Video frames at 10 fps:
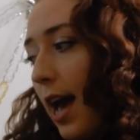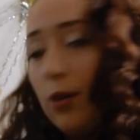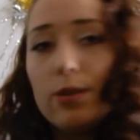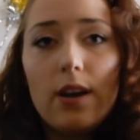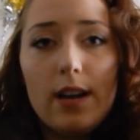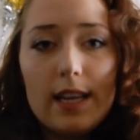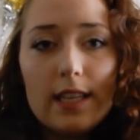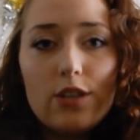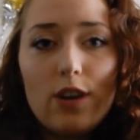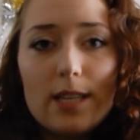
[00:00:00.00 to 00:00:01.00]
And also I'll link
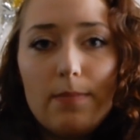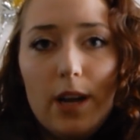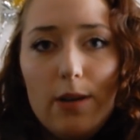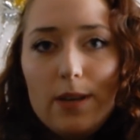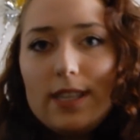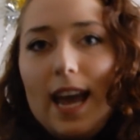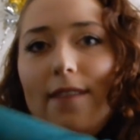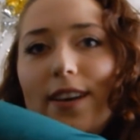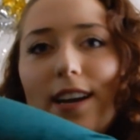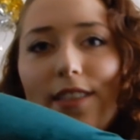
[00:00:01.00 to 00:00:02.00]
this dress below because they
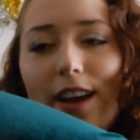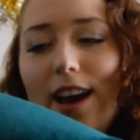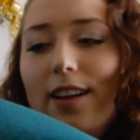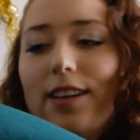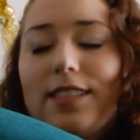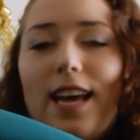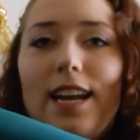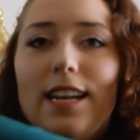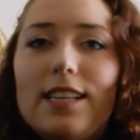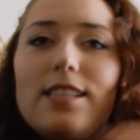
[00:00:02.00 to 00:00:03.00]
have it in other colours
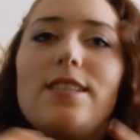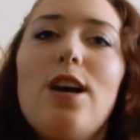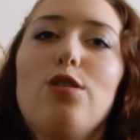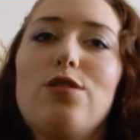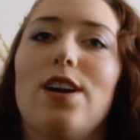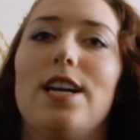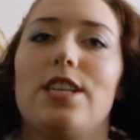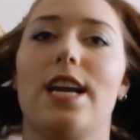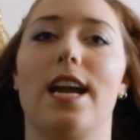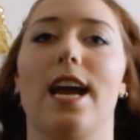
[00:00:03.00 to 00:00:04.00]
and it is so
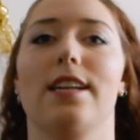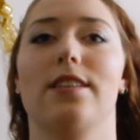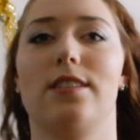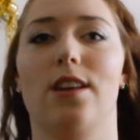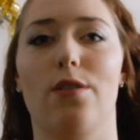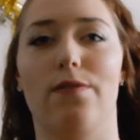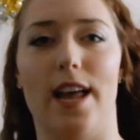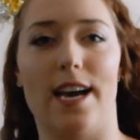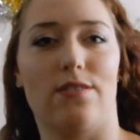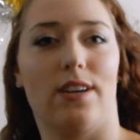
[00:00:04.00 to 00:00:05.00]
stretchy and so
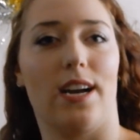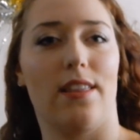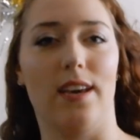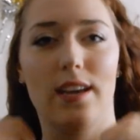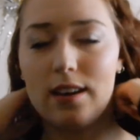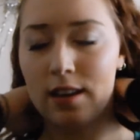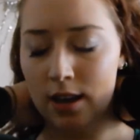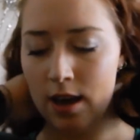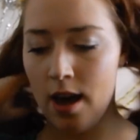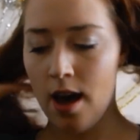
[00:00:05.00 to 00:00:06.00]
flattering, I think.
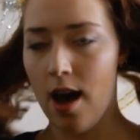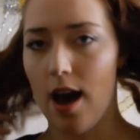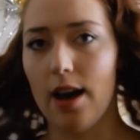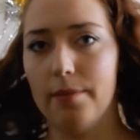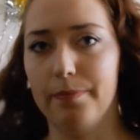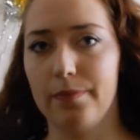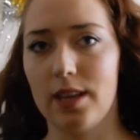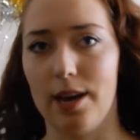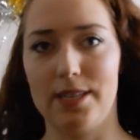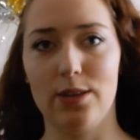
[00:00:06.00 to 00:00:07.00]

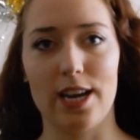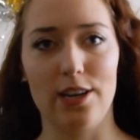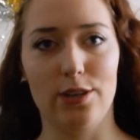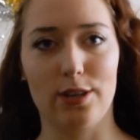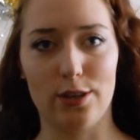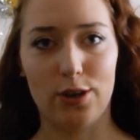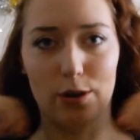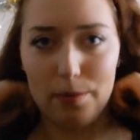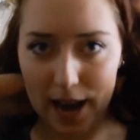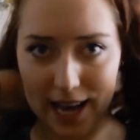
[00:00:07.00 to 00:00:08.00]
I'm still getting used to the
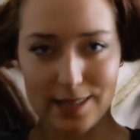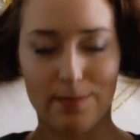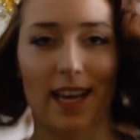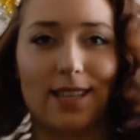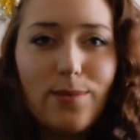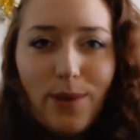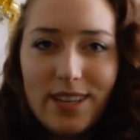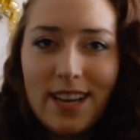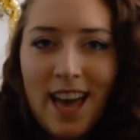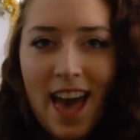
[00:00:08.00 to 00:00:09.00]
shoulder pads, but that's
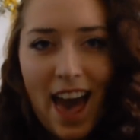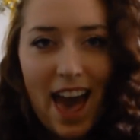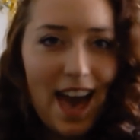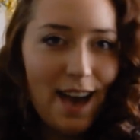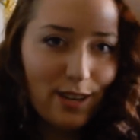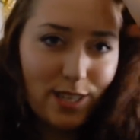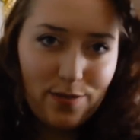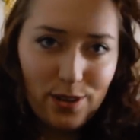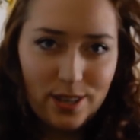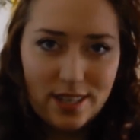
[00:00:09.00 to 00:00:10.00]
what hair is
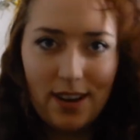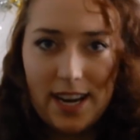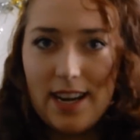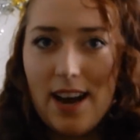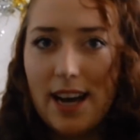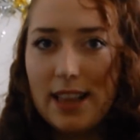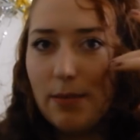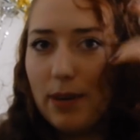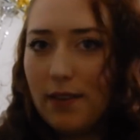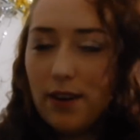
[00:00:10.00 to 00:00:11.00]
for, so I can hide
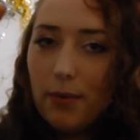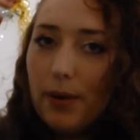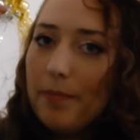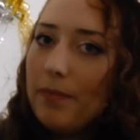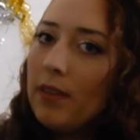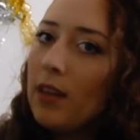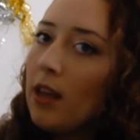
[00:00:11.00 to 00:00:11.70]
them whenever I want.